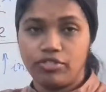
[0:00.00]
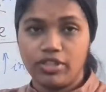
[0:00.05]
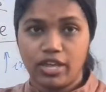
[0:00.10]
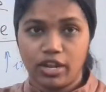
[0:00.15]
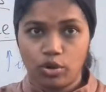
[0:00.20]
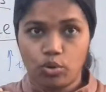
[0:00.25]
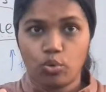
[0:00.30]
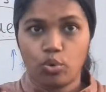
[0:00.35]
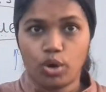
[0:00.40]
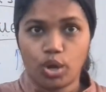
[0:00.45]
they
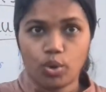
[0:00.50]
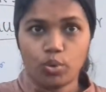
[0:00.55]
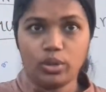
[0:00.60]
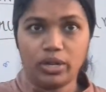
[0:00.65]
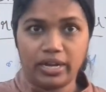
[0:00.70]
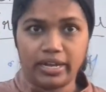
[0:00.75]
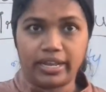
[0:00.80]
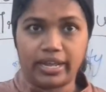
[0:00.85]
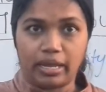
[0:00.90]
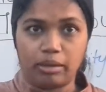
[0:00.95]
note down
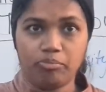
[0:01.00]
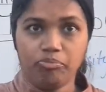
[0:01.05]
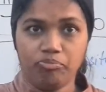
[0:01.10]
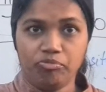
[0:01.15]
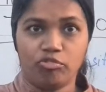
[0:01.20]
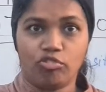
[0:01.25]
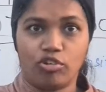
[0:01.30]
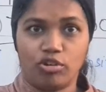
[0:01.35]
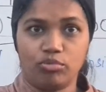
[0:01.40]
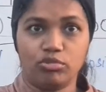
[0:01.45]
the time
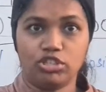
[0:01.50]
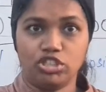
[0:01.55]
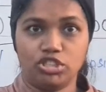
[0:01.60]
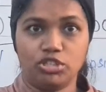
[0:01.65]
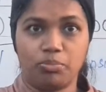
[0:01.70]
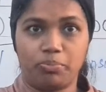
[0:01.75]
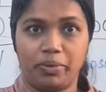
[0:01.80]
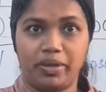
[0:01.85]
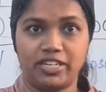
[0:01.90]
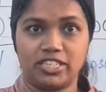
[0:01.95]
for which the
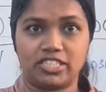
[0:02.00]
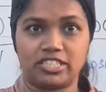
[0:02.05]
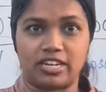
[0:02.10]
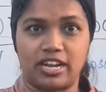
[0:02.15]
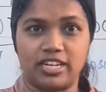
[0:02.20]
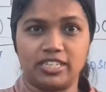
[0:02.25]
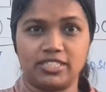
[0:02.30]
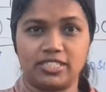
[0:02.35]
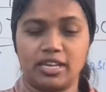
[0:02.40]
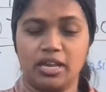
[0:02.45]
pain
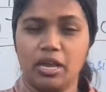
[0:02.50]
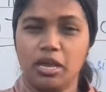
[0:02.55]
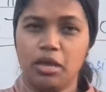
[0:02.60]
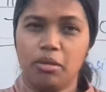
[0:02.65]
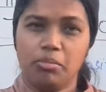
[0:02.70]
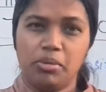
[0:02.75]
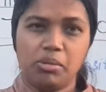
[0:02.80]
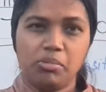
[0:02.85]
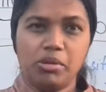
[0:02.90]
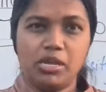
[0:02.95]
starts,
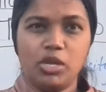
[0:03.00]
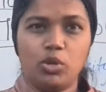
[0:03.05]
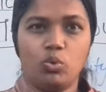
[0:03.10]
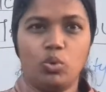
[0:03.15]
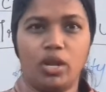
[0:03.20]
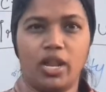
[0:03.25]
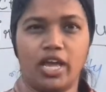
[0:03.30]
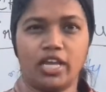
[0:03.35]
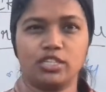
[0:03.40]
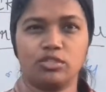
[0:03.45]
maybe it will
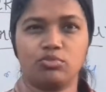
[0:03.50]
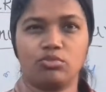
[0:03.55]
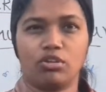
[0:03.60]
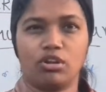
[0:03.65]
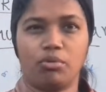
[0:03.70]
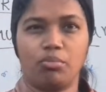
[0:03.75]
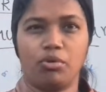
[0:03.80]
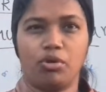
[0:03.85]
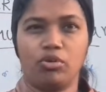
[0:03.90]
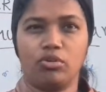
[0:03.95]
last for
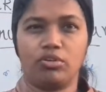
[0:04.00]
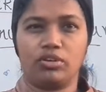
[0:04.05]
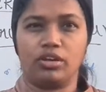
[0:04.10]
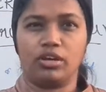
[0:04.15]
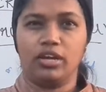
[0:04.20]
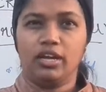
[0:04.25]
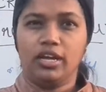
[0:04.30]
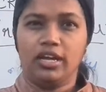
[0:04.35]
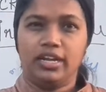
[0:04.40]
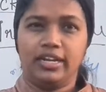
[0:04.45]
about
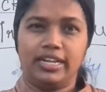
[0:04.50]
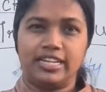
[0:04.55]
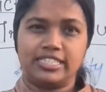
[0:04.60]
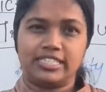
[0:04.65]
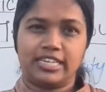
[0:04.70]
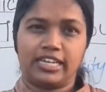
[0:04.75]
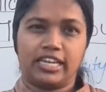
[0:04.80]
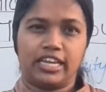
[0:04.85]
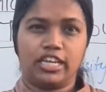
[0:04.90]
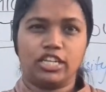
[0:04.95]
10
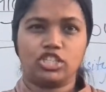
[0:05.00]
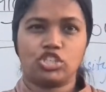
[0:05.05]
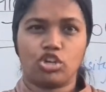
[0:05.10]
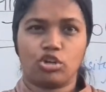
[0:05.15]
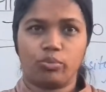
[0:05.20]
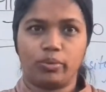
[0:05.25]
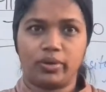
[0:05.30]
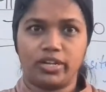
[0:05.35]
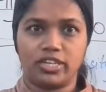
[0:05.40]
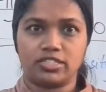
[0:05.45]
seconds or
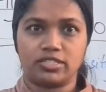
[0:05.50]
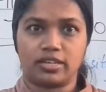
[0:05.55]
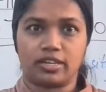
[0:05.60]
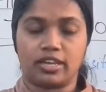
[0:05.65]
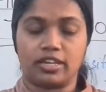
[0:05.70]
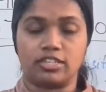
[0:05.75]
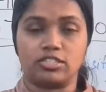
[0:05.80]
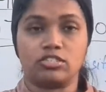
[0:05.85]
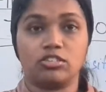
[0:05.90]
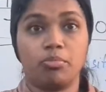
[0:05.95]
20
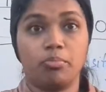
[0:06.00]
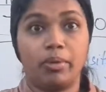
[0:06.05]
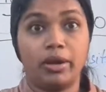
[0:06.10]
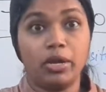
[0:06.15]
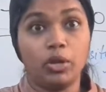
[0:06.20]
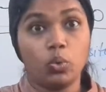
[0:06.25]
seconds. But